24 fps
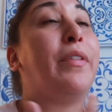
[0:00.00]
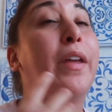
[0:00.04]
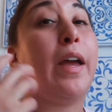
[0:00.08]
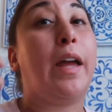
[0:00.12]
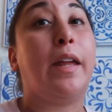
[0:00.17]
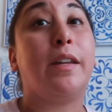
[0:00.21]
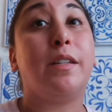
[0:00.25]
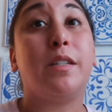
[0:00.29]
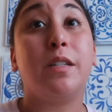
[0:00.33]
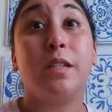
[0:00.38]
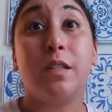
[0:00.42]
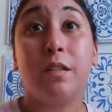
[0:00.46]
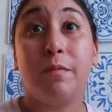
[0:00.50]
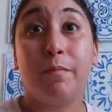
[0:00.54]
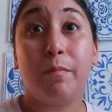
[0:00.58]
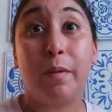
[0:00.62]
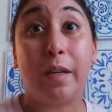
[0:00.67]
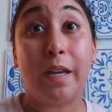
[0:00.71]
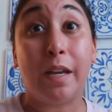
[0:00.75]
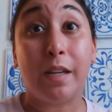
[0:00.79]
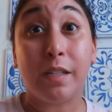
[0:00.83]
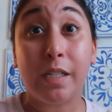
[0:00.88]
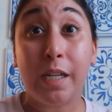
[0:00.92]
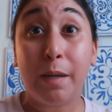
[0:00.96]
then
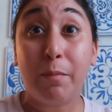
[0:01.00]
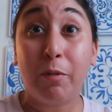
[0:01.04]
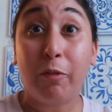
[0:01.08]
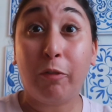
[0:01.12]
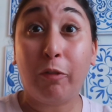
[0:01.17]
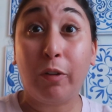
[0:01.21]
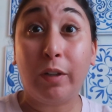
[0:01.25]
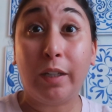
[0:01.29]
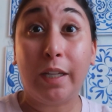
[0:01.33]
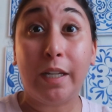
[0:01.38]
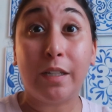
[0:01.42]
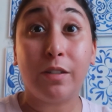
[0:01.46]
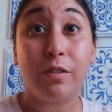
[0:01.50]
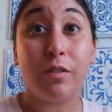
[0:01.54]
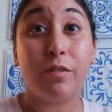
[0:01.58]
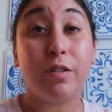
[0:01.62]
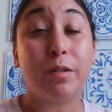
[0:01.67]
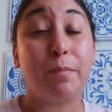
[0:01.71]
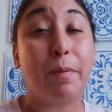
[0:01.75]
because I'm a freelancer,